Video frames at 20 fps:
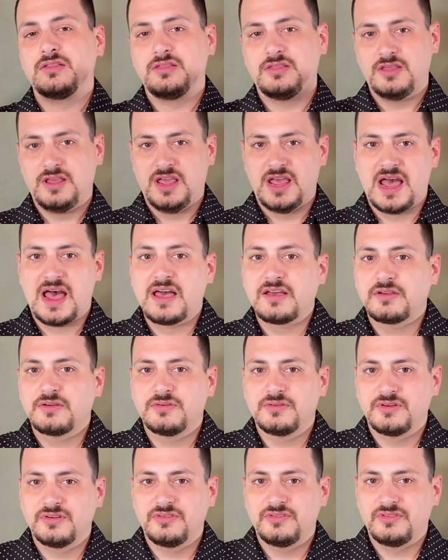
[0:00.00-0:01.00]
the
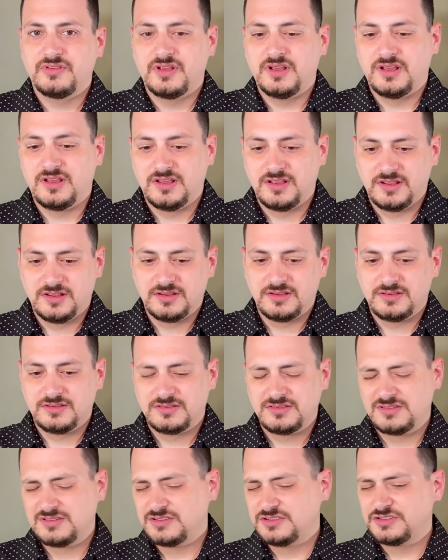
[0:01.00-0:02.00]
accuracy
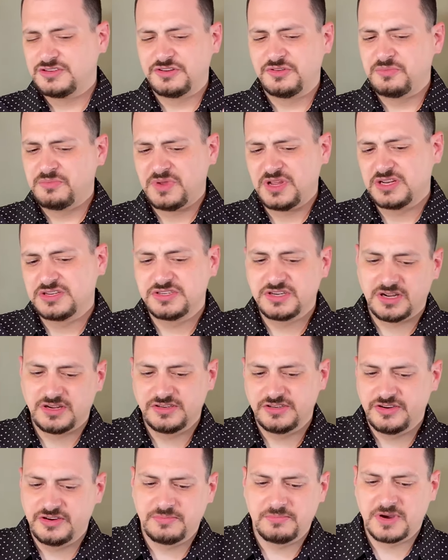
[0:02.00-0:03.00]
shouldn't be
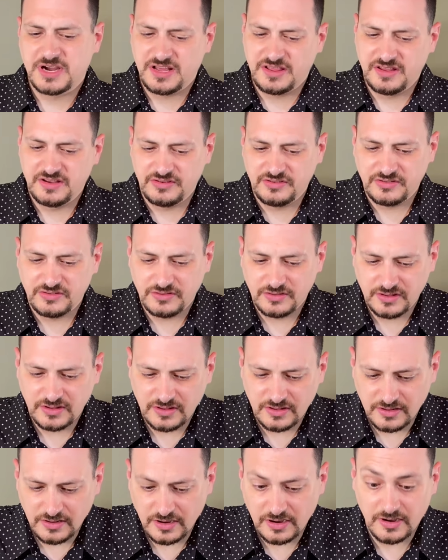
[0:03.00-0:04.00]
judged by this,
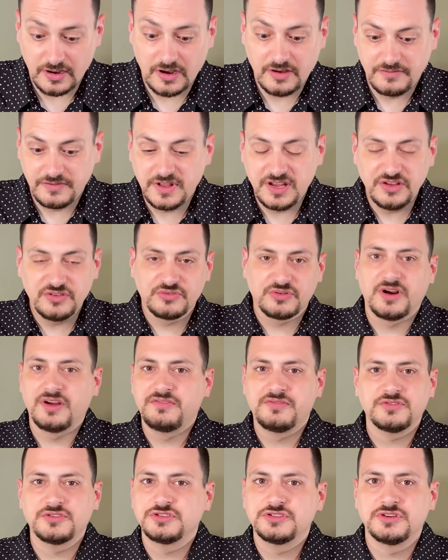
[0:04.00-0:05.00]
uh, of these
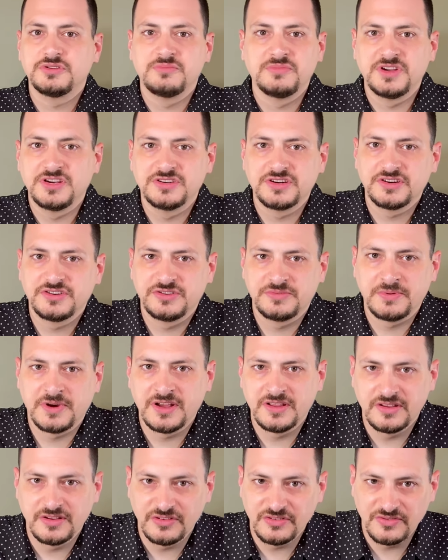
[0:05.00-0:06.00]
rifles shouldn't be judged
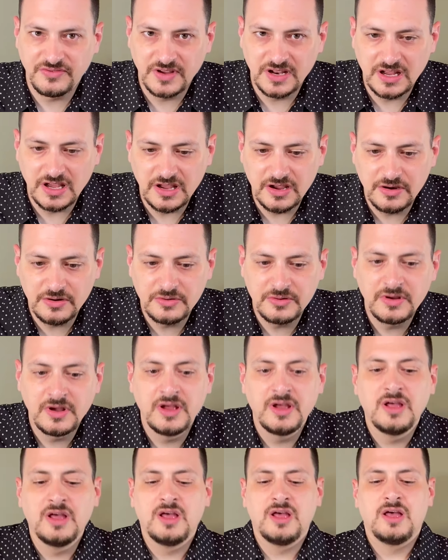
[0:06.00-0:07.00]
by this video.
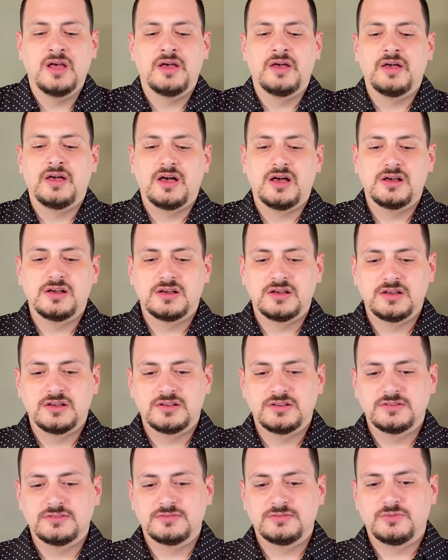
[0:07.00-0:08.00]
Uh,
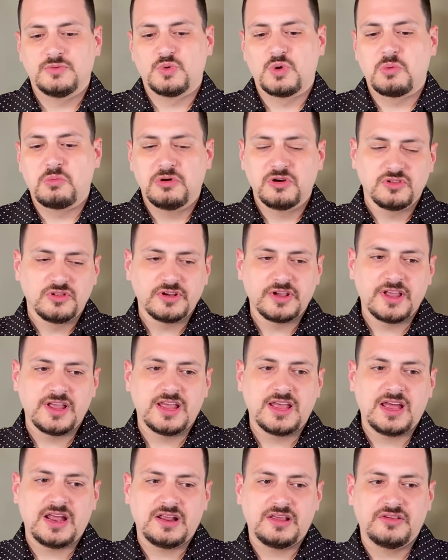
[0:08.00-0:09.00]
what we're
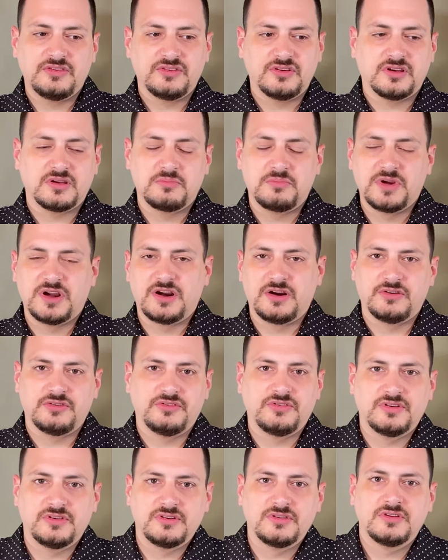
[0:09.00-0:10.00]
looking at is a
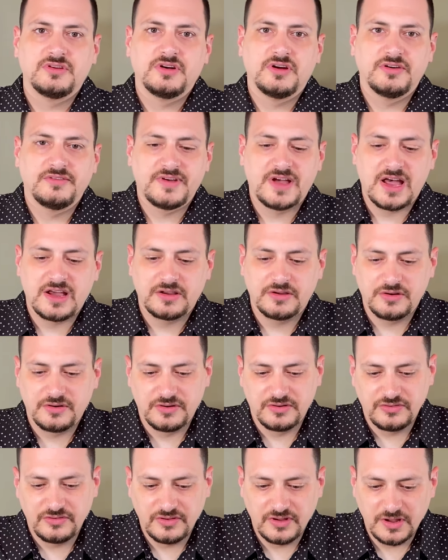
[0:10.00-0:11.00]
comparison of
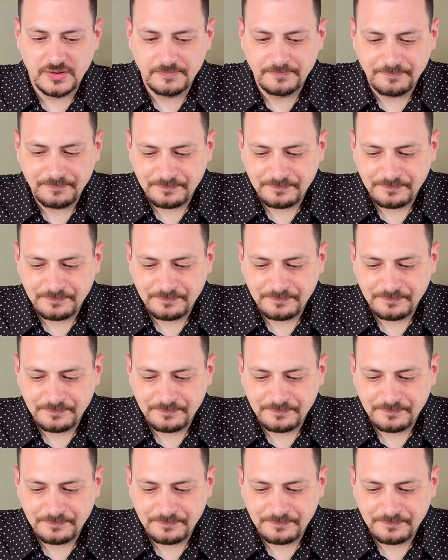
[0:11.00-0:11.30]
accuracy.